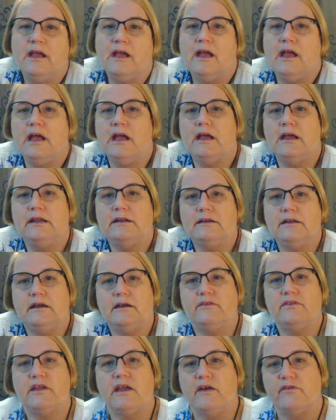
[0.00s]
And
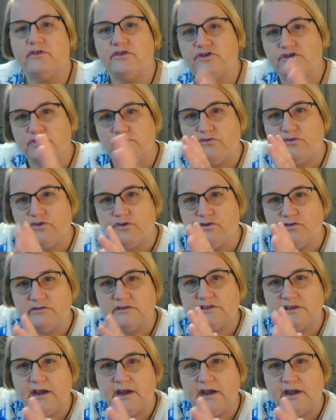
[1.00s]
the other 2/3,